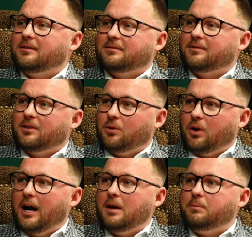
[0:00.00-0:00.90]

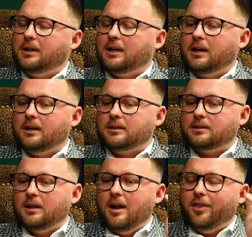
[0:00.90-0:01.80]
Right?
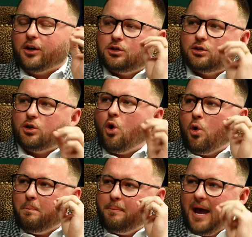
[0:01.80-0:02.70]
Because they're
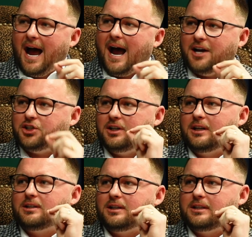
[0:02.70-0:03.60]
so
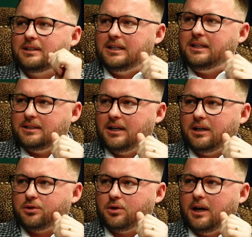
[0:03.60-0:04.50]
passionate to the
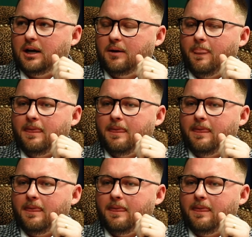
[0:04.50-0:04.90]
details, right?